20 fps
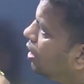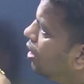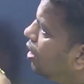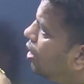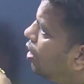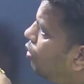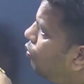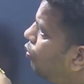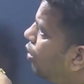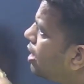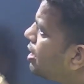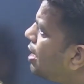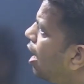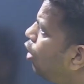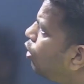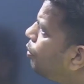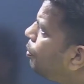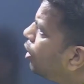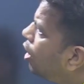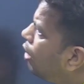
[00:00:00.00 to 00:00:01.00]
What is the
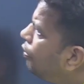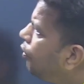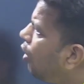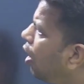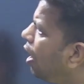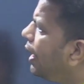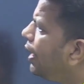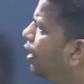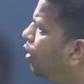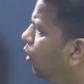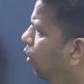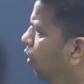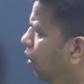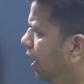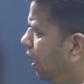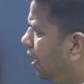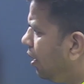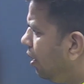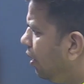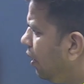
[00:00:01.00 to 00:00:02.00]
output of following code?
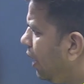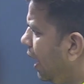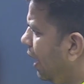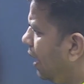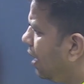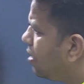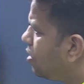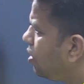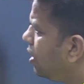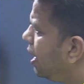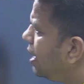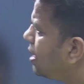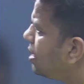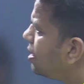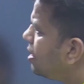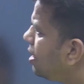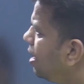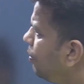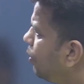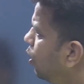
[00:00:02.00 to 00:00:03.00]
Okay, so there is
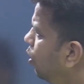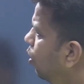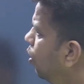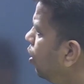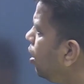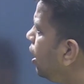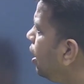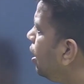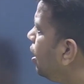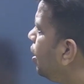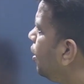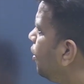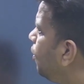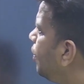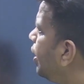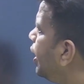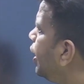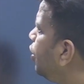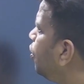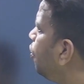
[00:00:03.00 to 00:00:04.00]
some code We
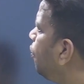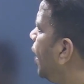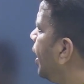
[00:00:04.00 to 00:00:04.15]
need to find.